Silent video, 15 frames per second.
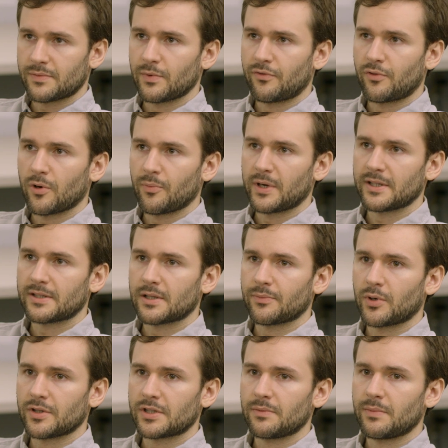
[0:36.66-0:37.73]
this before, but it's
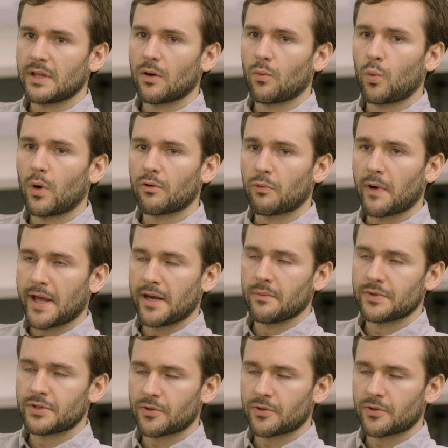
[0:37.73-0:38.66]
supposed to be that one random